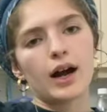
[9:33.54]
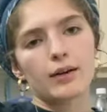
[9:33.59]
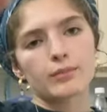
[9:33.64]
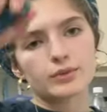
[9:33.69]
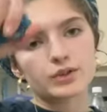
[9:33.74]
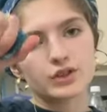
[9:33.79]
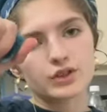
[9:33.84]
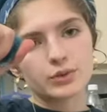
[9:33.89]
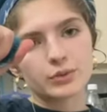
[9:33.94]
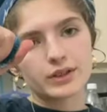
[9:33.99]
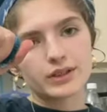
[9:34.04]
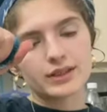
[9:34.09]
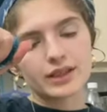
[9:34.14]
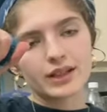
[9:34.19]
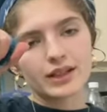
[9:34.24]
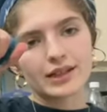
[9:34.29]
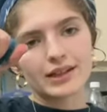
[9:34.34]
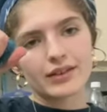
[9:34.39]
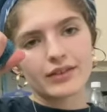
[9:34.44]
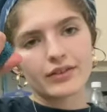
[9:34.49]
squeeze
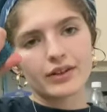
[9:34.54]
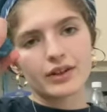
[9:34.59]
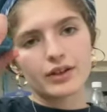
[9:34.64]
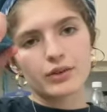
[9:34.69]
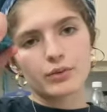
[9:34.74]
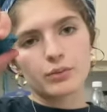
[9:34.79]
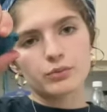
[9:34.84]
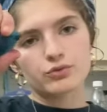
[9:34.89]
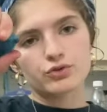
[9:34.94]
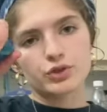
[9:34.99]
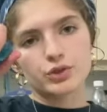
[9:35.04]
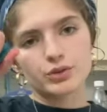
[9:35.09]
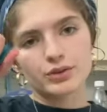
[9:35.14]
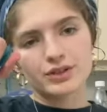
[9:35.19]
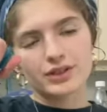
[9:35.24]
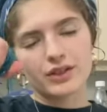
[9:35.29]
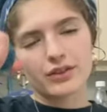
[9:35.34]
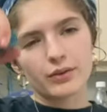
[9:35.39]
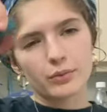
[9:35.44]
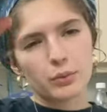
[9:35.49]
it,
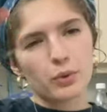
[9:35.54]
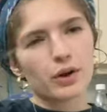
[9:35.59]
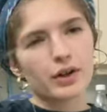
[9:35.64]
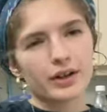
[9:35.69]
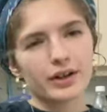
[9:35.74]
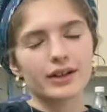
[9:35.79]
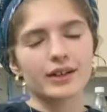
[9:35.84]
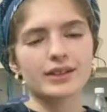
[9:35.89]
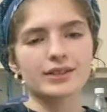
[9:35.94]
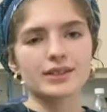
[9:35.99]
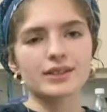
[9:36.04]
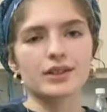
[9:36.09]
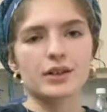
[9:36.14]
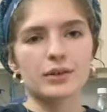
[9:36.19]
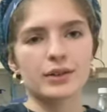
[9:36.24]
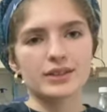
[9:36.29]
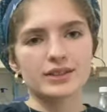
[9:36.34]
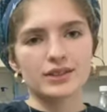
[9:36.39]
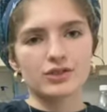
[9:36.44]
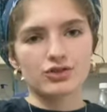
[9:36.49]
the water isn't
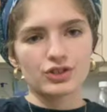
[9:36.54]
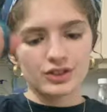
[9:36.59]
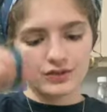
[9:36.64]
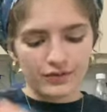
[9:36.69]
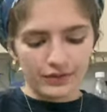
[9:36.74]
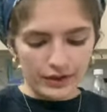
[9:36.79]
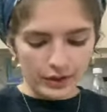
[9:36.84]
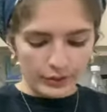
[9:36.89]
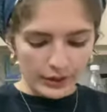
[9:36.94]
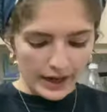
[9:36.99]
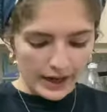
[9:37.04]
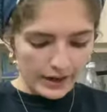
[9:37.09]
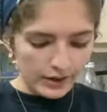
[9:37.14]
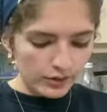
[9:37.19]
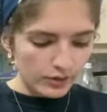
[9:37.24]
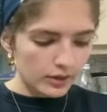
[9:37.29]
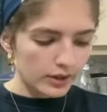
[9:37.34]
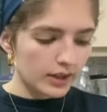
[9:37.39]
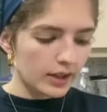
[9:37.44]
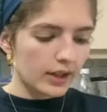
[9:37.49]
going to just flow
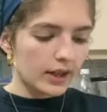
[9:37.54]
out.